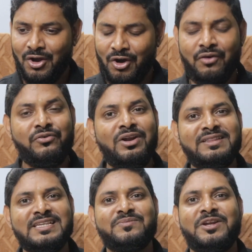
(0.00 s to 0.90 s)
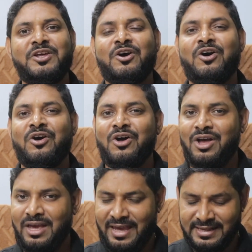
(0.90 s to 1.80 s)
Hopefully this video
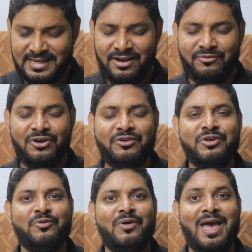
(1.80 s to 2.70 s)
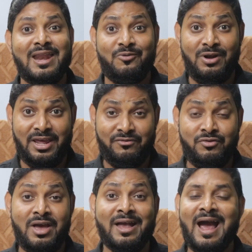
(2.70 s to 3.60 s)
is helpful to you and will give
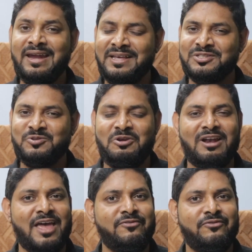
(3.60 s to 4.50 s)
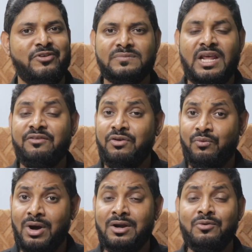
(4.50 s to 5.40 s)
you a guidance to your life. If you
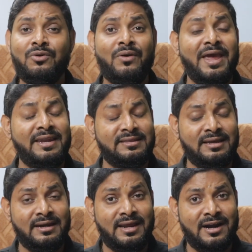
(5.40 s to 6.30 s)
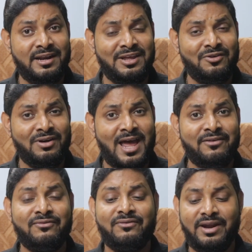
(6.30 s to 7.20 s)
want to know anything regarding your
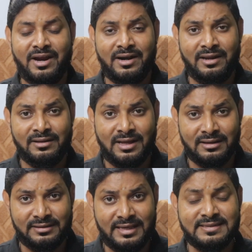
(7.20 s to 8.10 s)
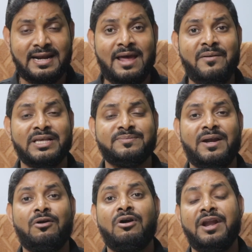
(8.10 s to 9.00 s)
life, regarding the things that I have
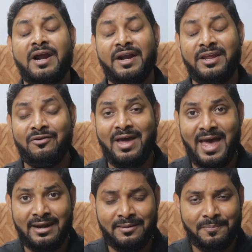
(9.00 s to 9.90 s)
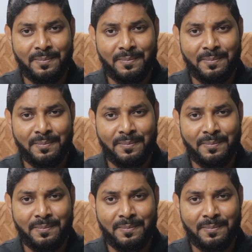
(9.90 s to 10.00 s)
explained, or regarding your hand,